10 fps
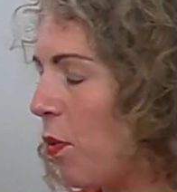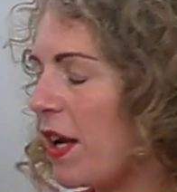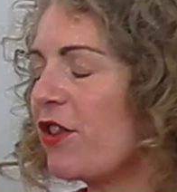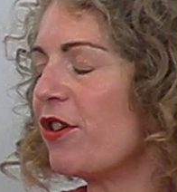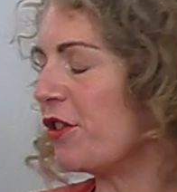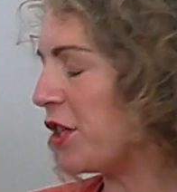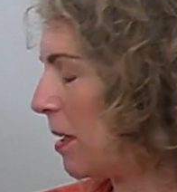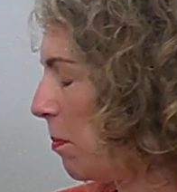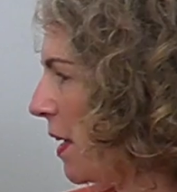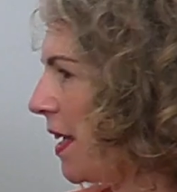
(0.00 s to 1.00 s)
with your
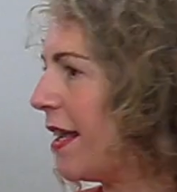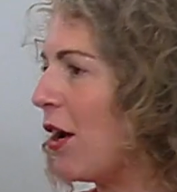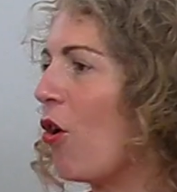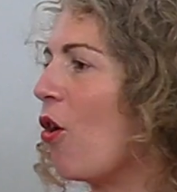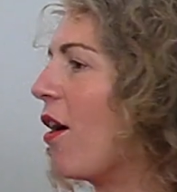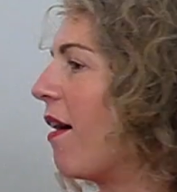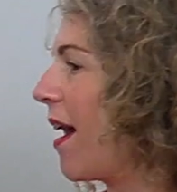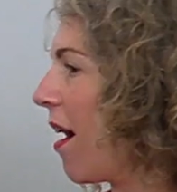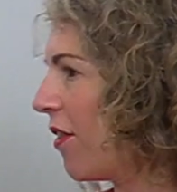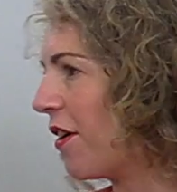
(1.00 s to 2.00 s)
GP
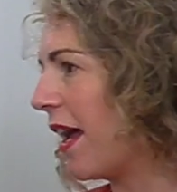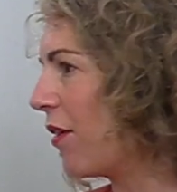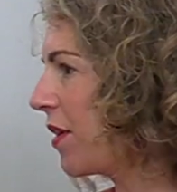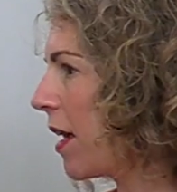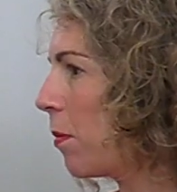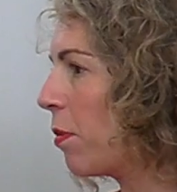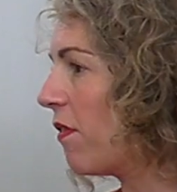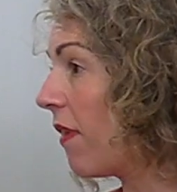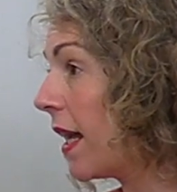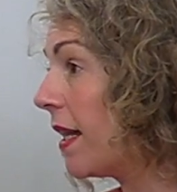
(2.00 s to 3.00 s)
or other healthcare
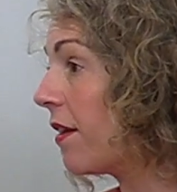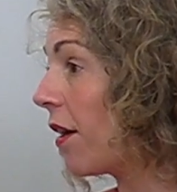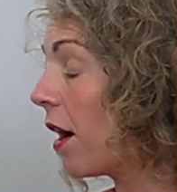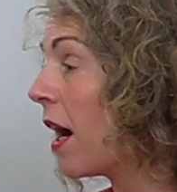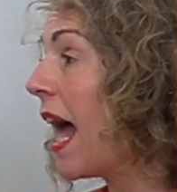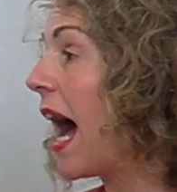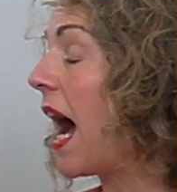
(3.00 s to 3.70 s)
provider.